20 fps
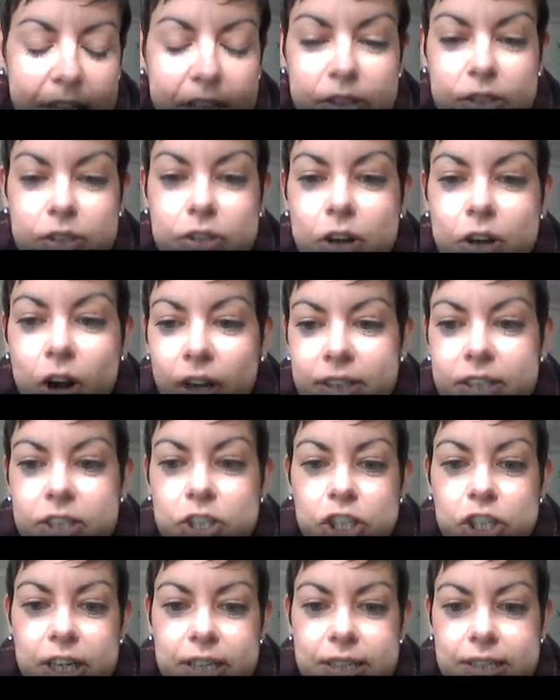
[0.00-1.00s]
that is not
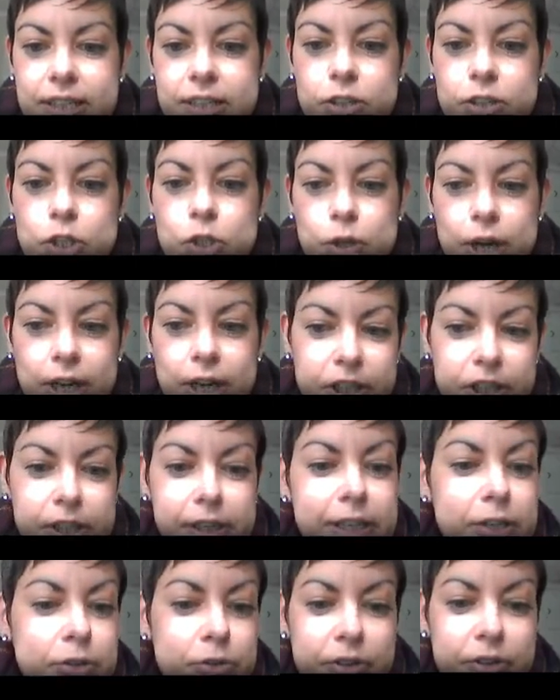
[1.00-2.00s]
just
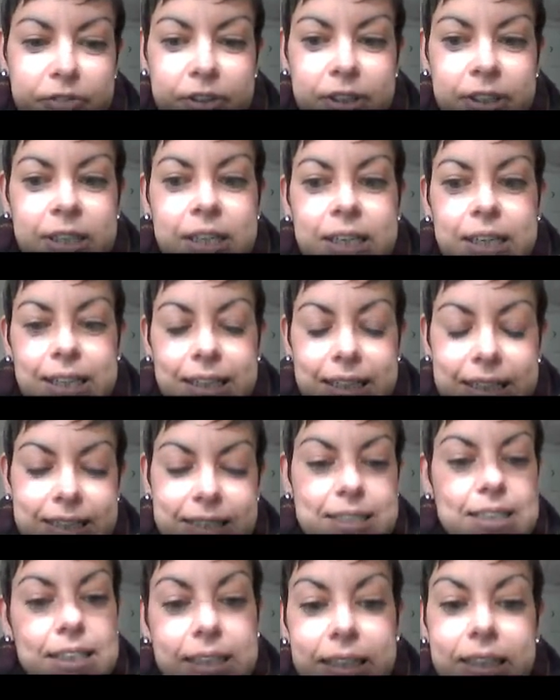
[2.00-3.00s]
instructionally driven,
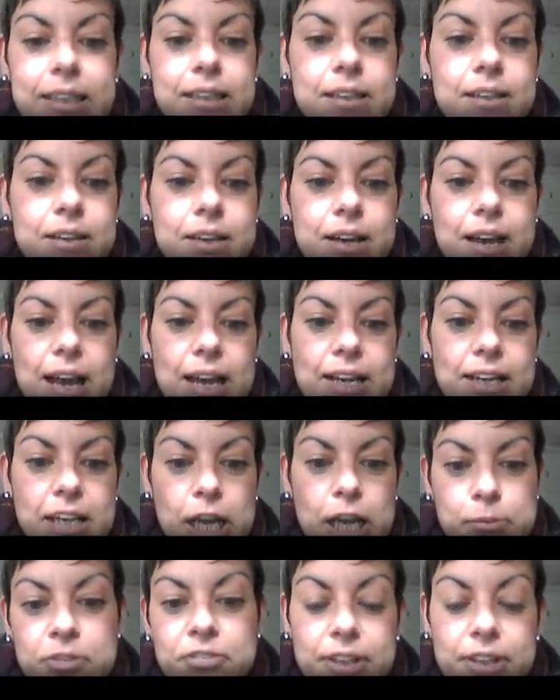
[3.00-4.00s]
is key. And
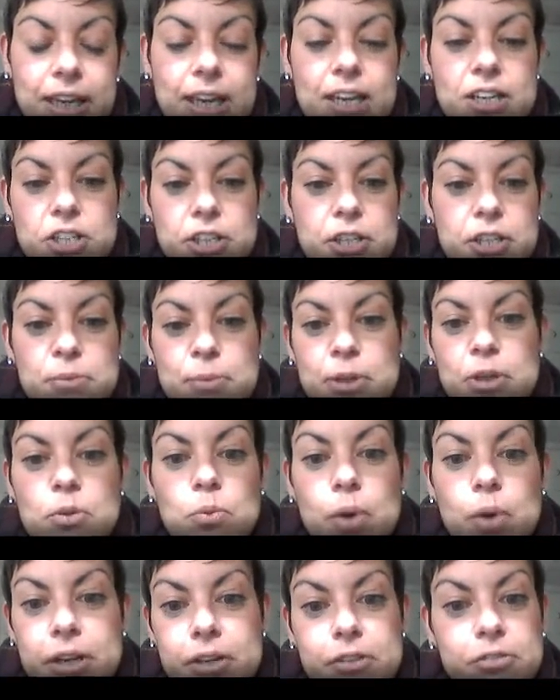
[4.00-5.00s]
gamification has been a
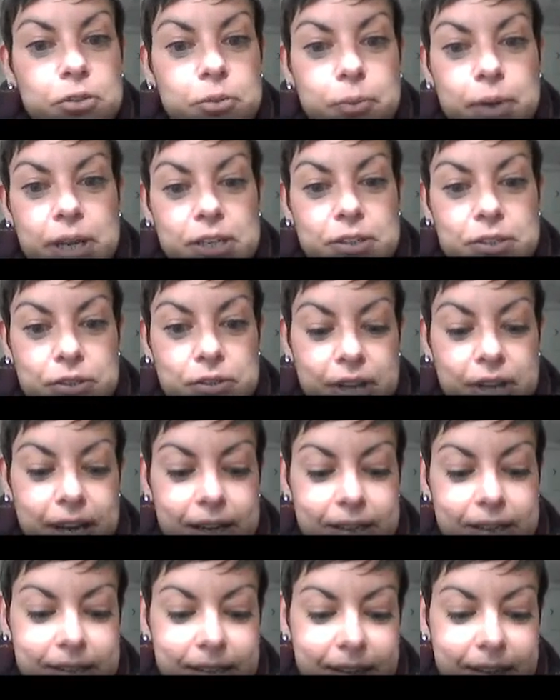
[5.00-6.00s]
wonderful way to do
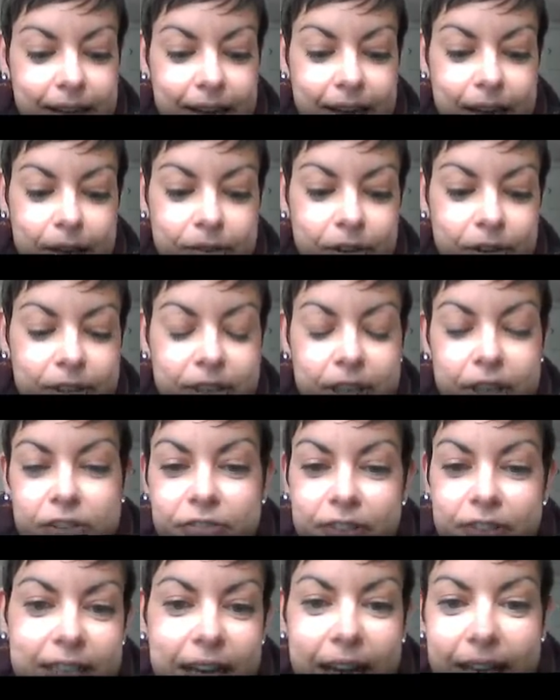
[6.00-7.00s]
that. There are such
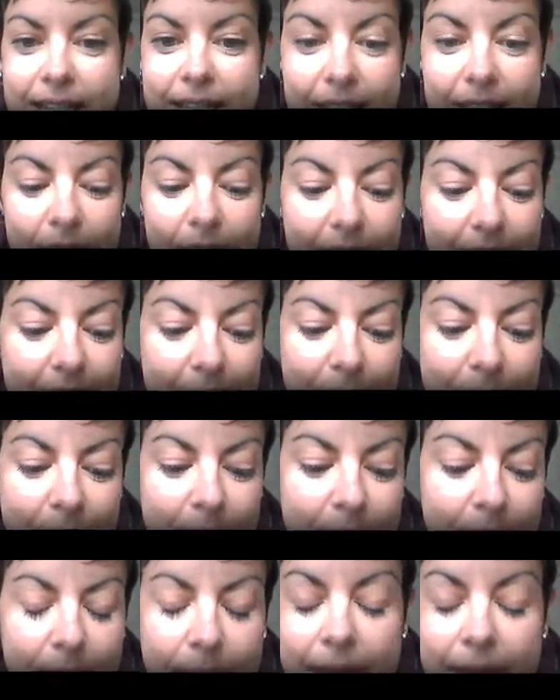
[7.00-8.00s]
fantastic
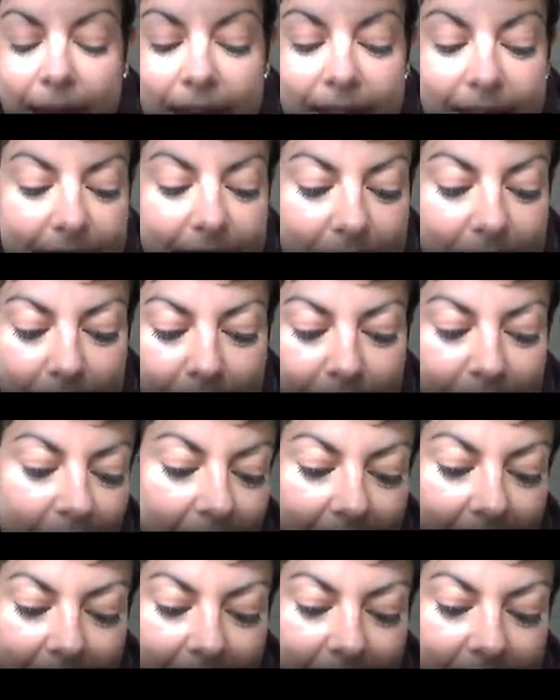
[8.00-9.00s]
places to
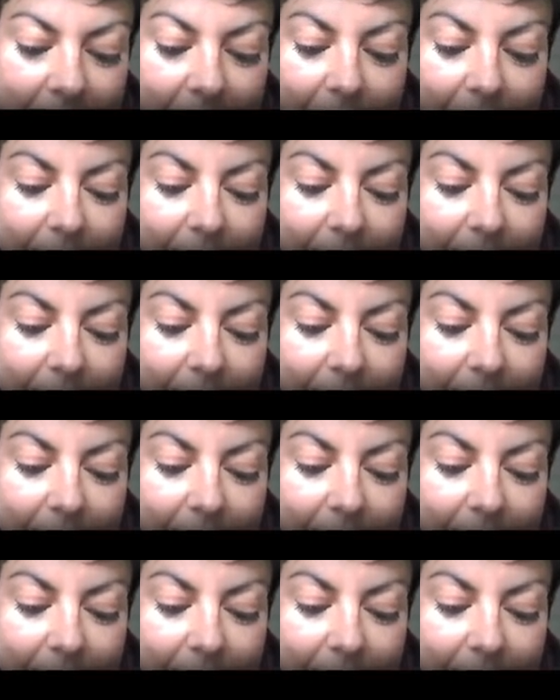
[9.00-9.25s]
find